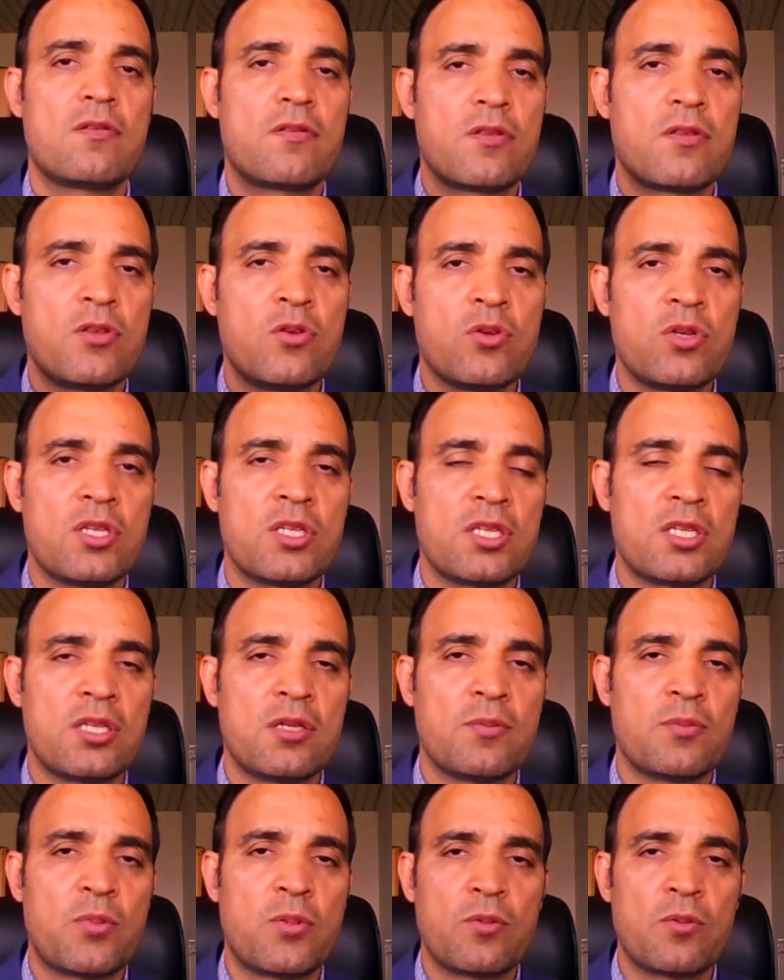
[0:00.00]
During
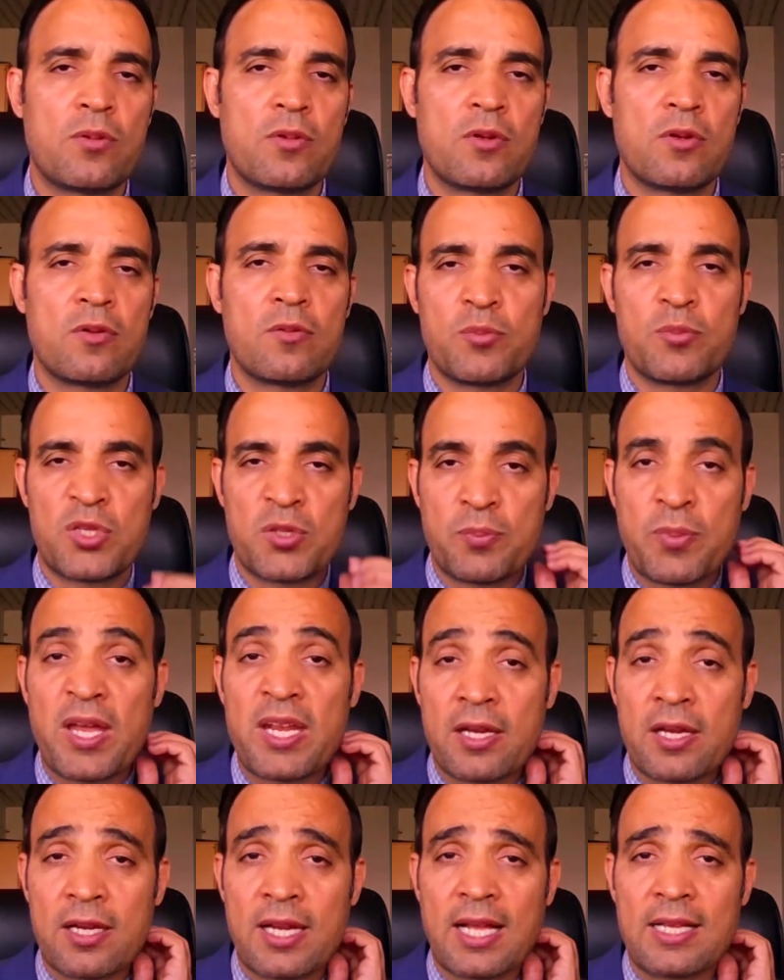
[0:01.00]
the
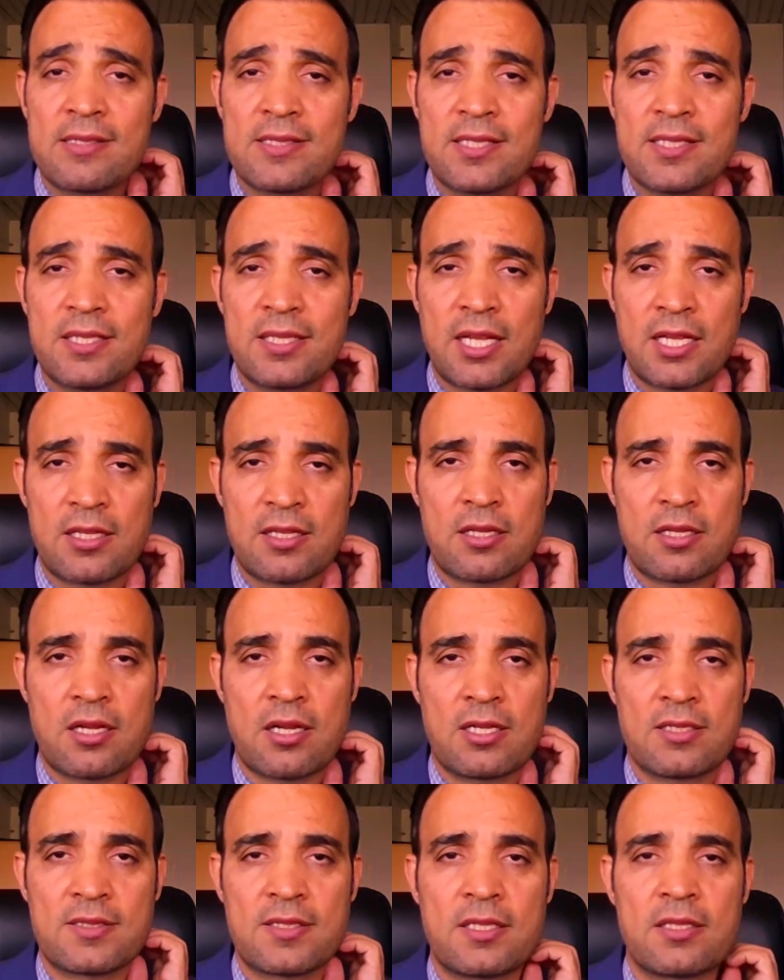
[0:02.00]
pregnancy, that the
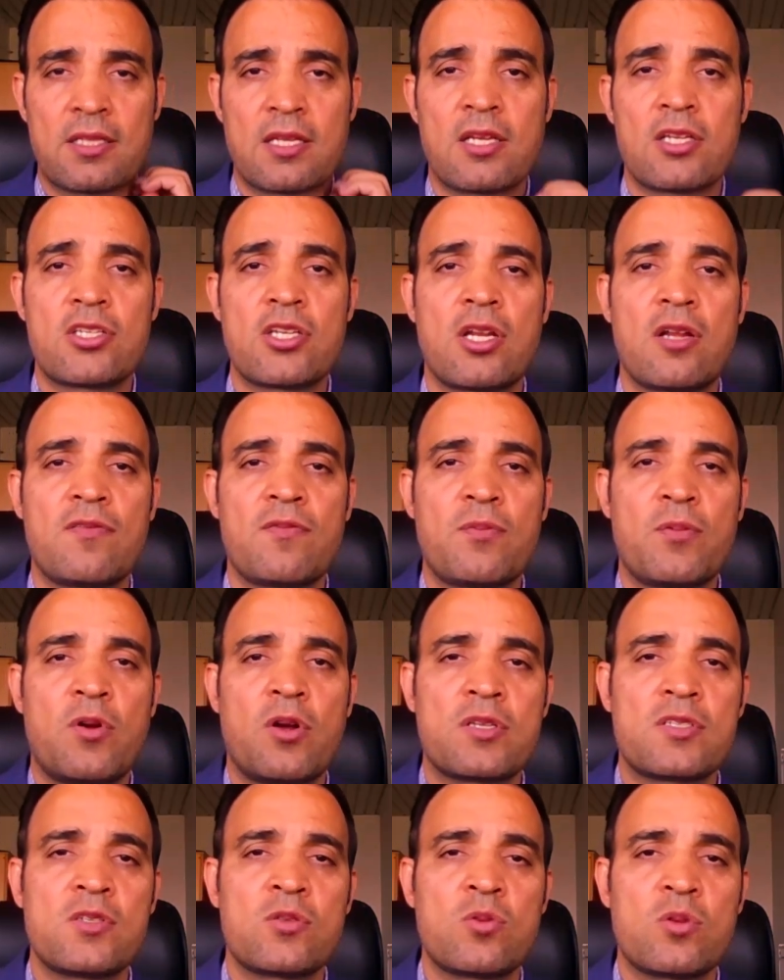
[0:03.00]
concentration of
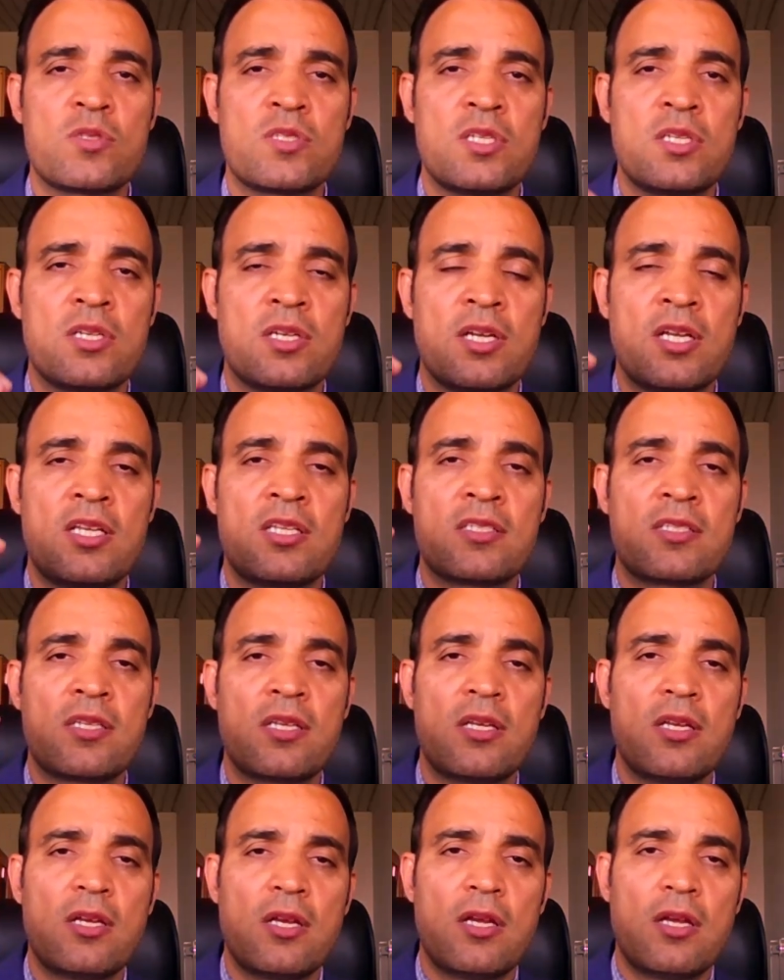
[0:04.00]
oxytocin raise
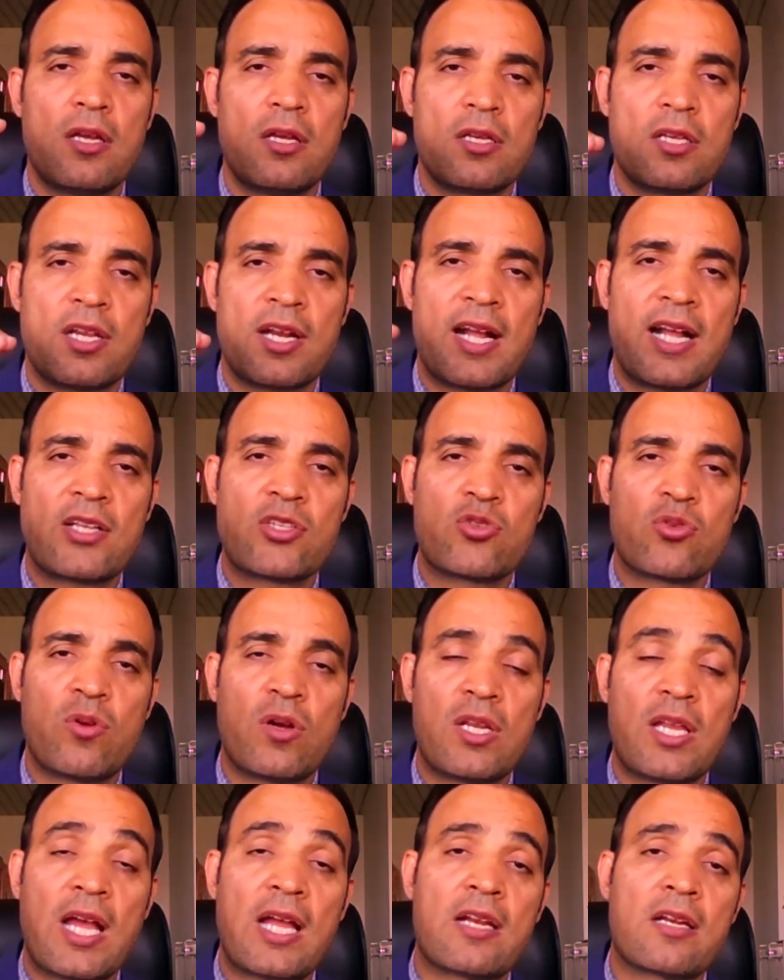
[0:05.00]

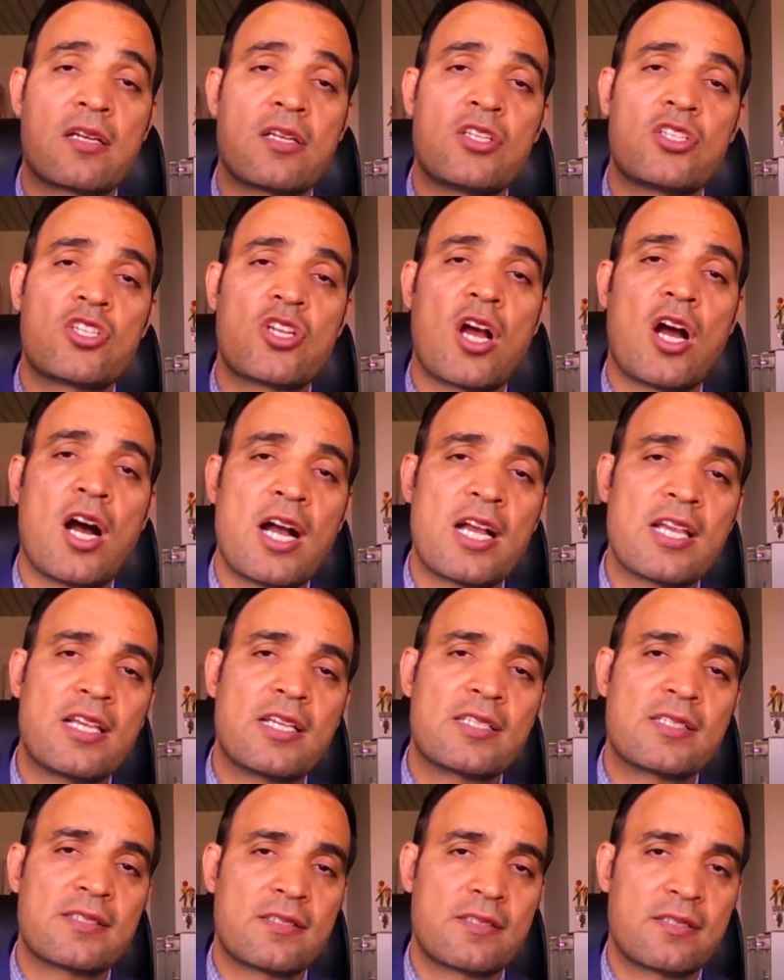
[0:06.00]
gradually and reach the
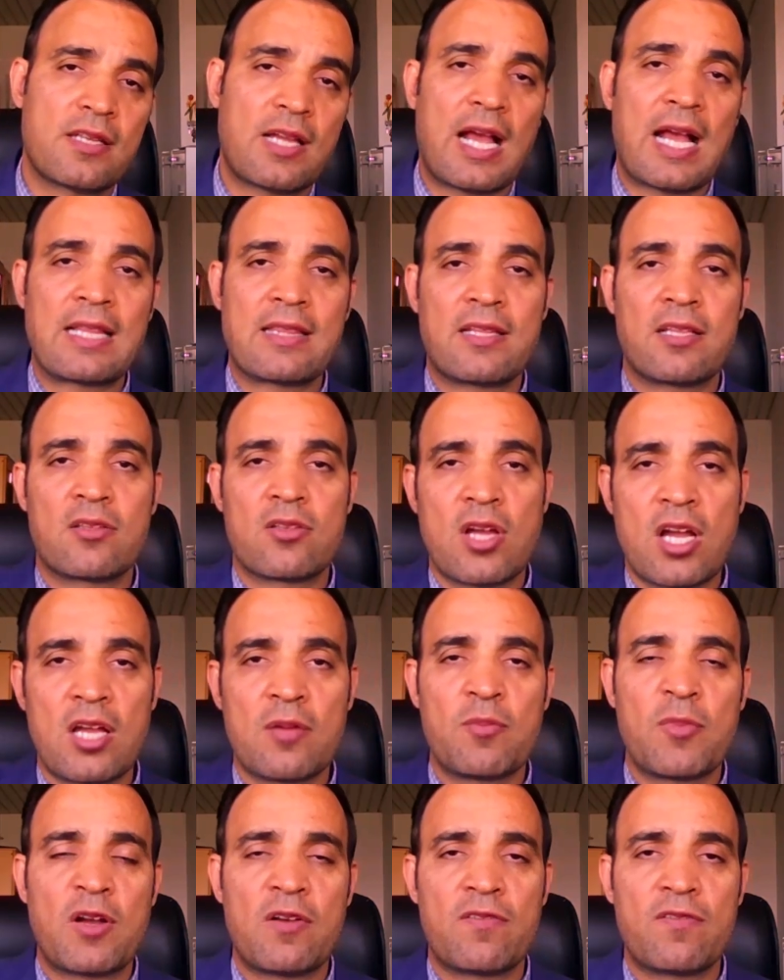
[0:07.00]
highest at the
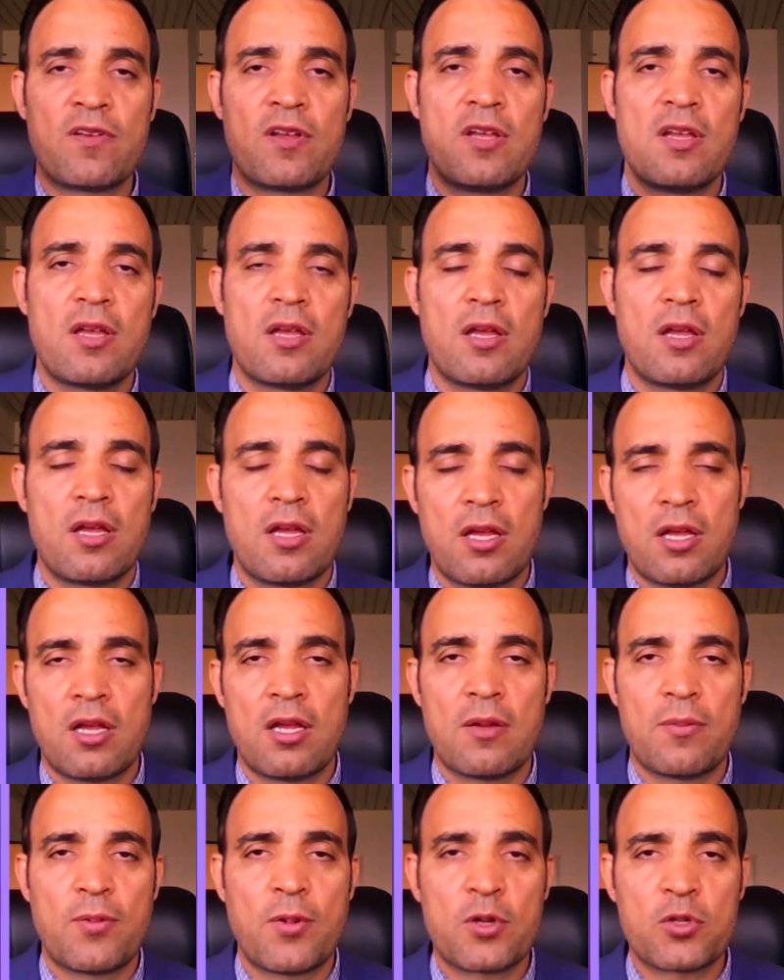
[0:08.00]
time of
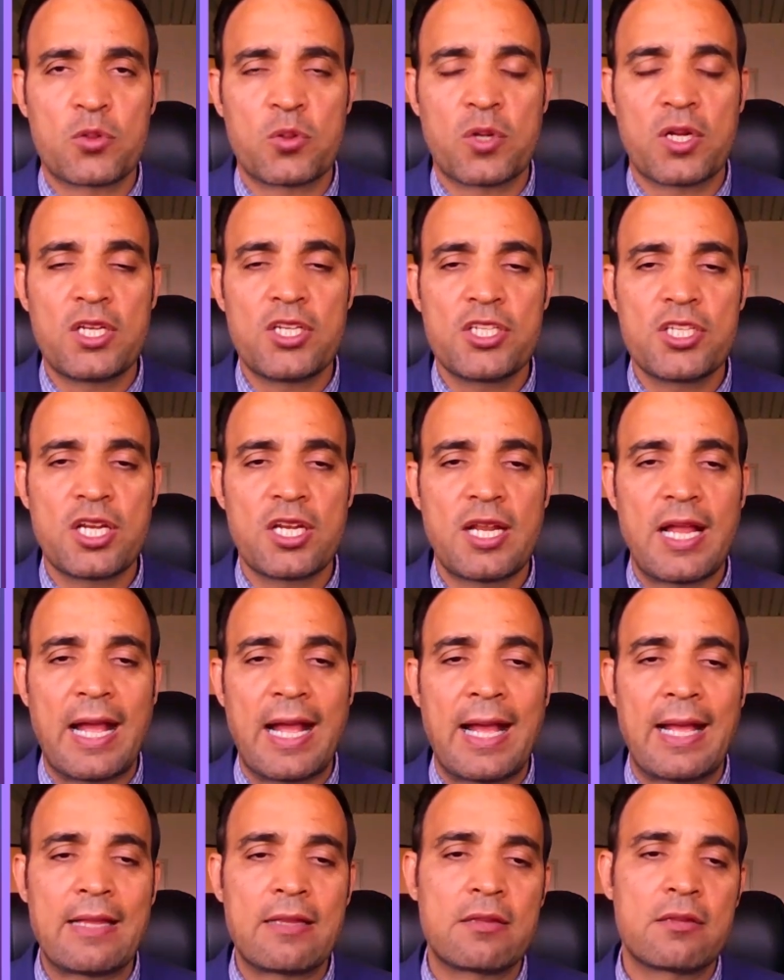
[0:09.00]
parturition,
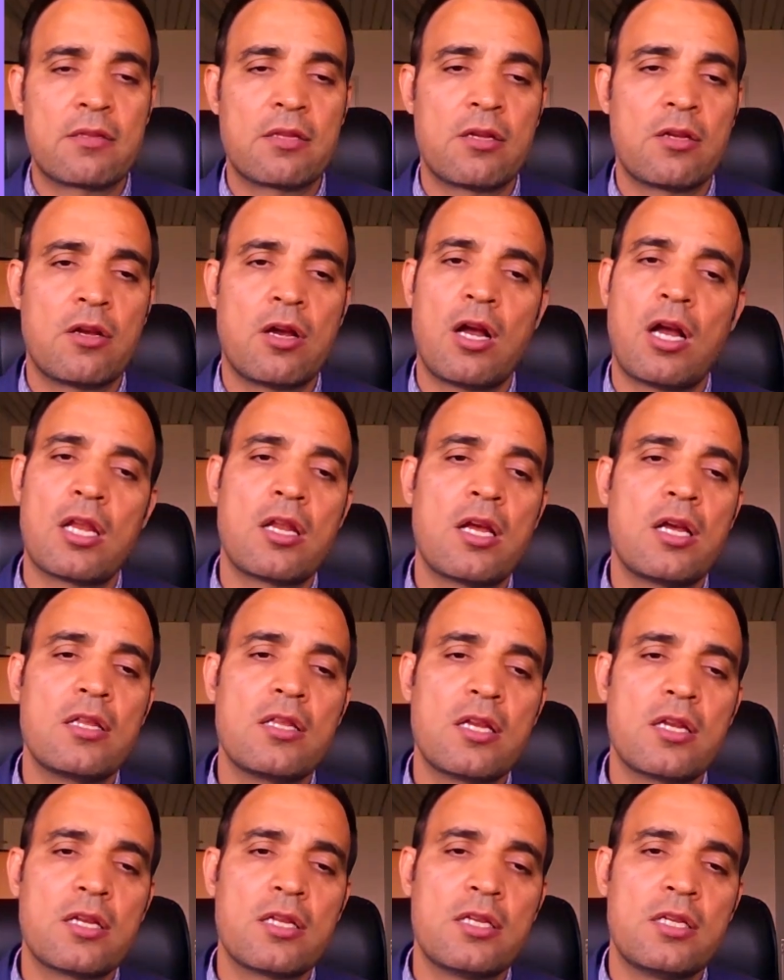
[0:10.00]
and
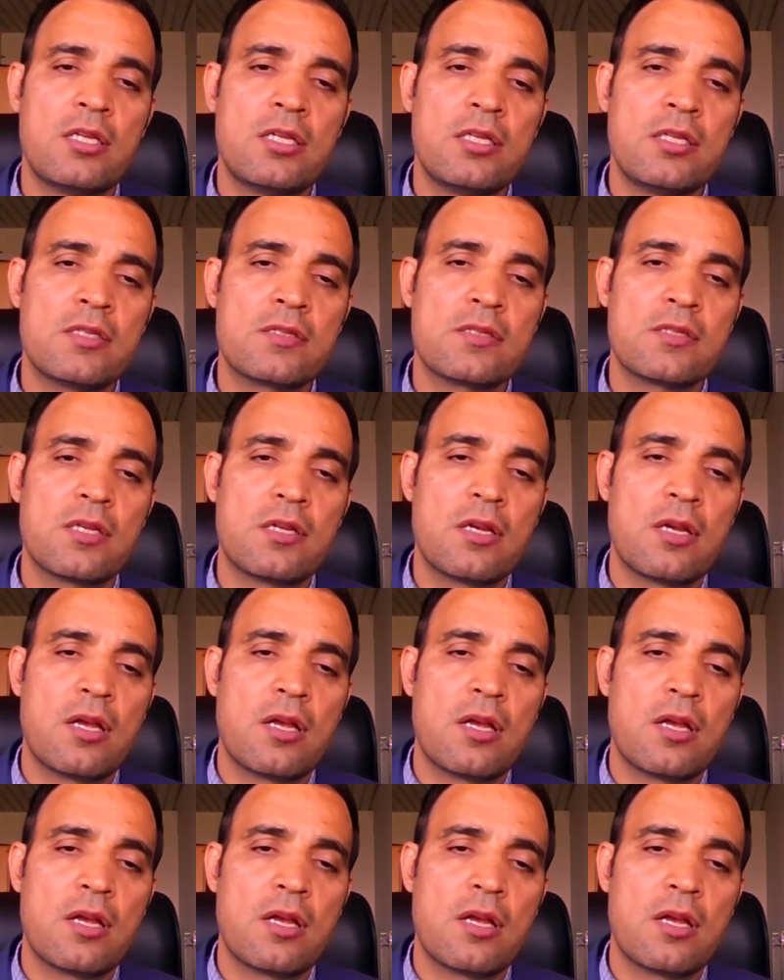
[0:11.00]
another is